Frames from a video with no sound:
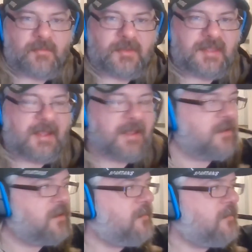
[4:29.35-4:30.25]
with that.
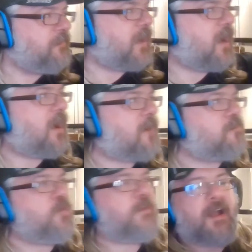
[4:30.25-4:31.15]
Uh,
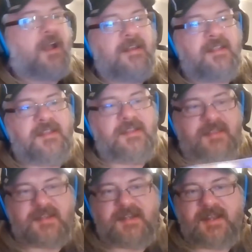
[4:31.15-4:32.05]
moving on,
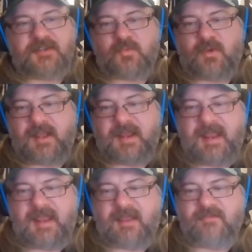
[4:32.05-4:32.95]
the next one I
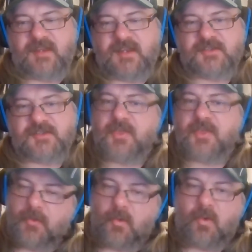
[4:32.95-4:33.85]
have is
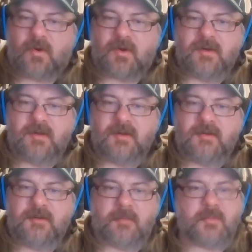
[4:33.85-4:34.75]
Thor
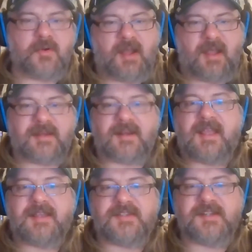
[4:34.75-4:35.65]
number 9,
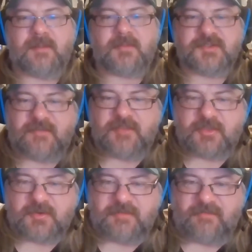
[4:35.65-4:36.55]
Legacy number
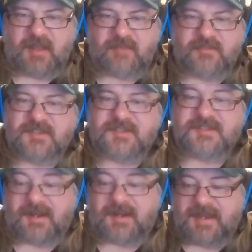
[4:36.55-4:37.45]
735. This is
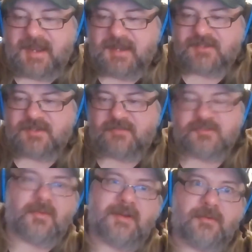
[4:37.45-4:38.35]
Donny Cates stuff,
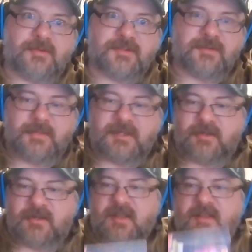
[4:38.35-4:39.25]
so I know it's going to be
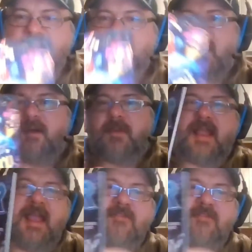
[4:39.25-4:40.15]
good. Uh, but
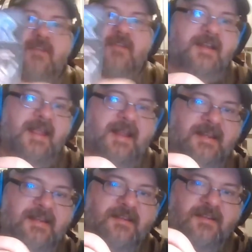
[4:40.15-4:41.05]
I haven't read
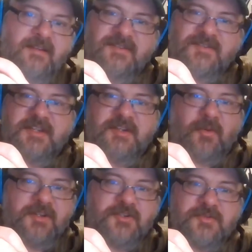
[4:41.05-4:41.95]
any
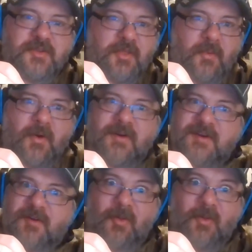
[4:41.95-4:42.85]
single issues of Thor
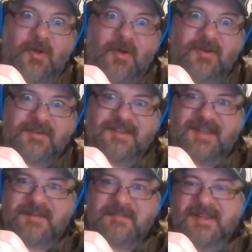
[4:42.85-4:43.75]
in a long
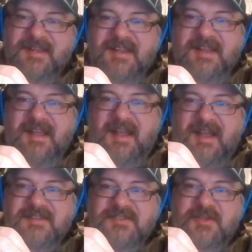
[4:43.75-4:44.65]
time.
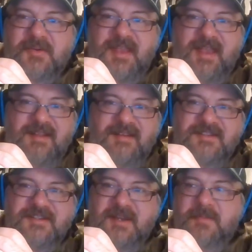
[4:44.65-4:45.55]
Uh, so yeah,
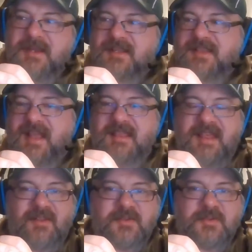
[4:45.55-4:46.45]
take a peek at that.
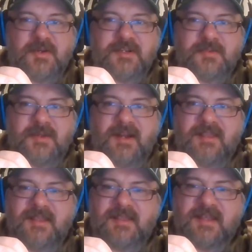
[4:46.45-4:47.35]
That looks pretty sweet. I
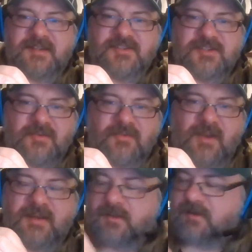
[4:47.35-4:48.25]
think that's just a
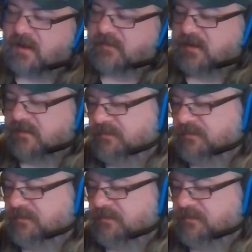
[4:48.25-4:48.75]
regular cover.